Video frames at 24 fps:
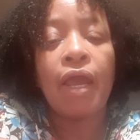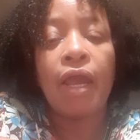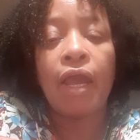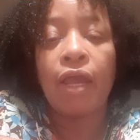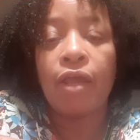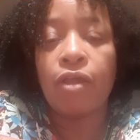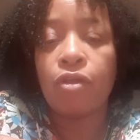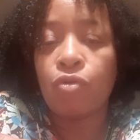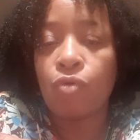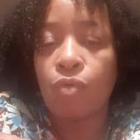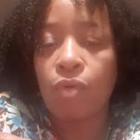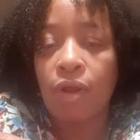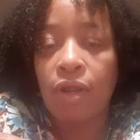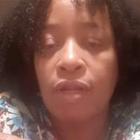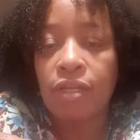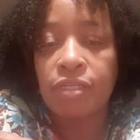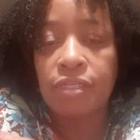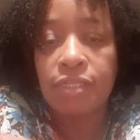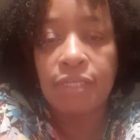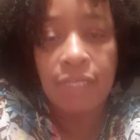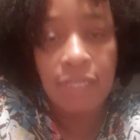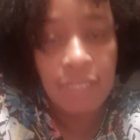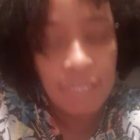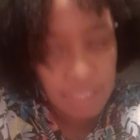and your
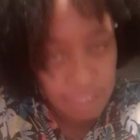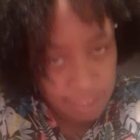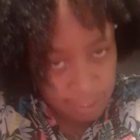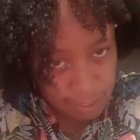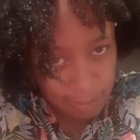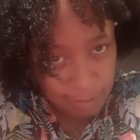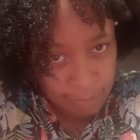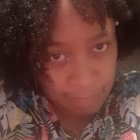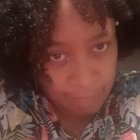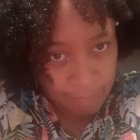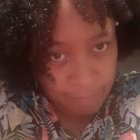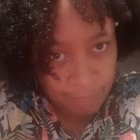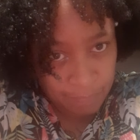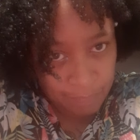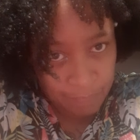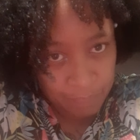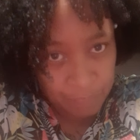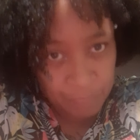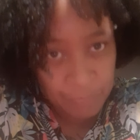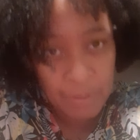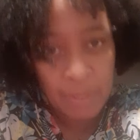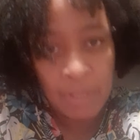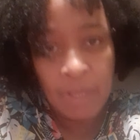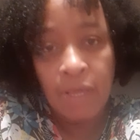attention.
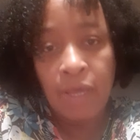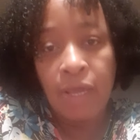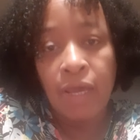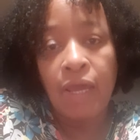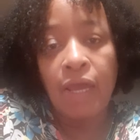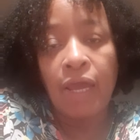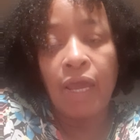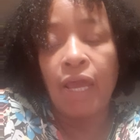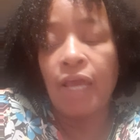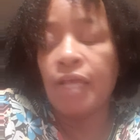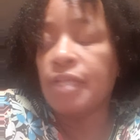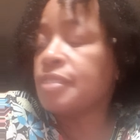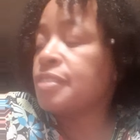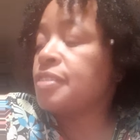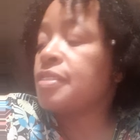And